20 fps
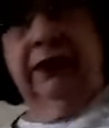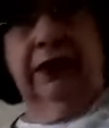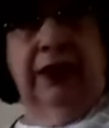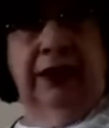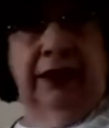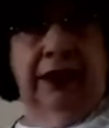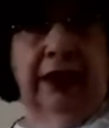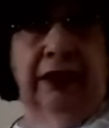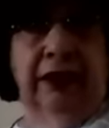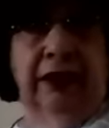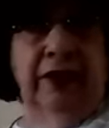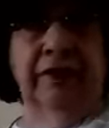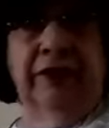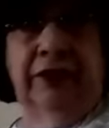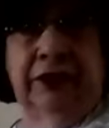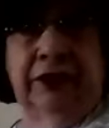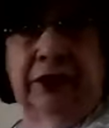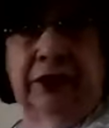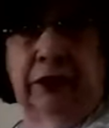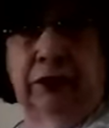and that'll give
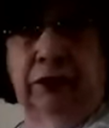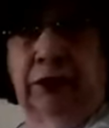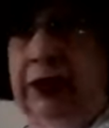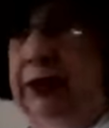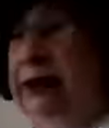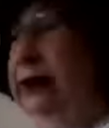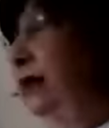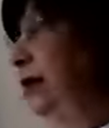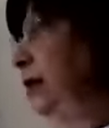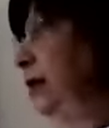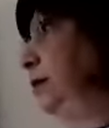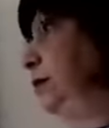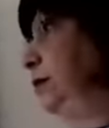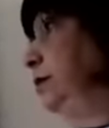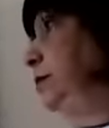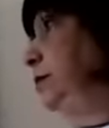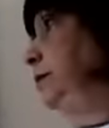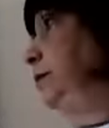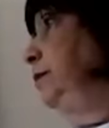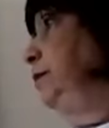us the correct
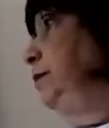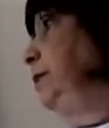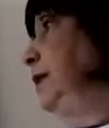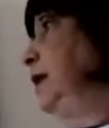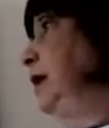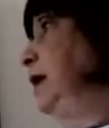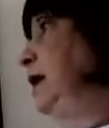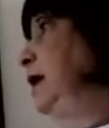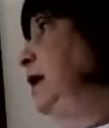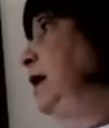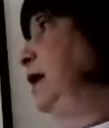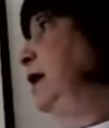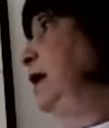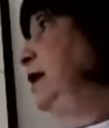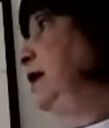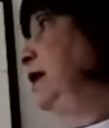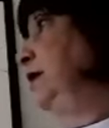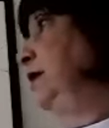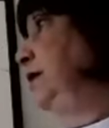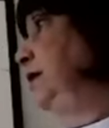answer.
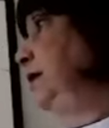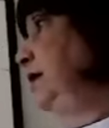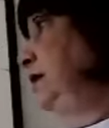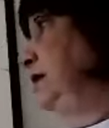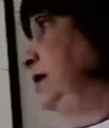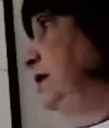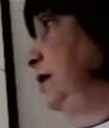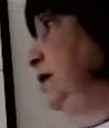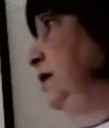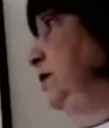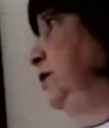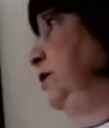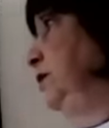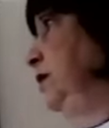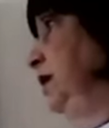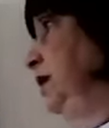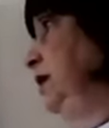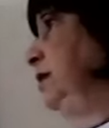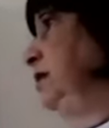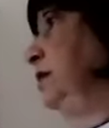Now this is
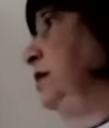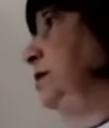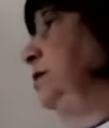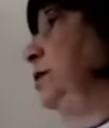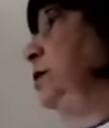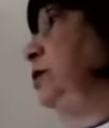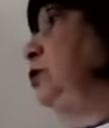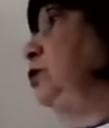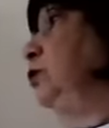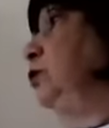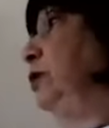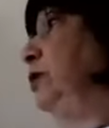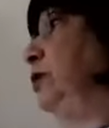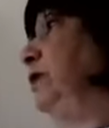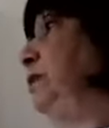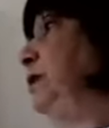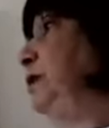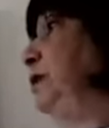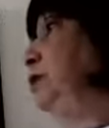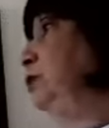very similar to what
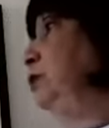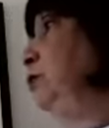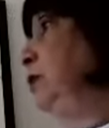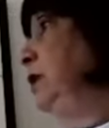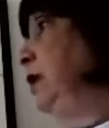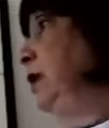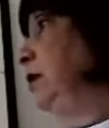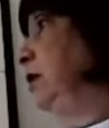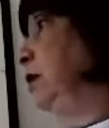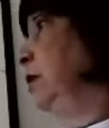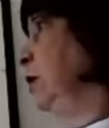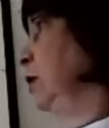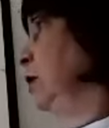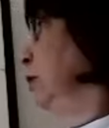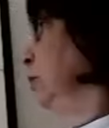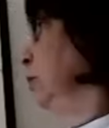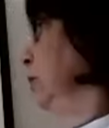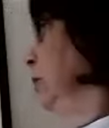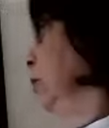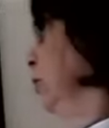we've been doing.
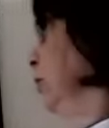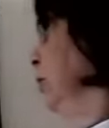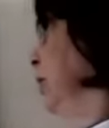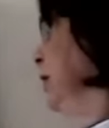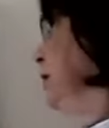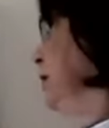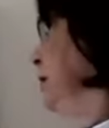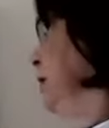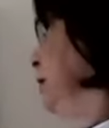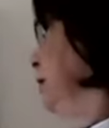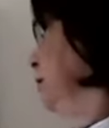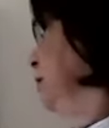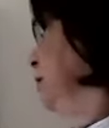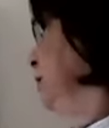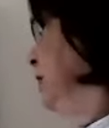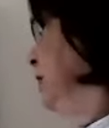We're going to use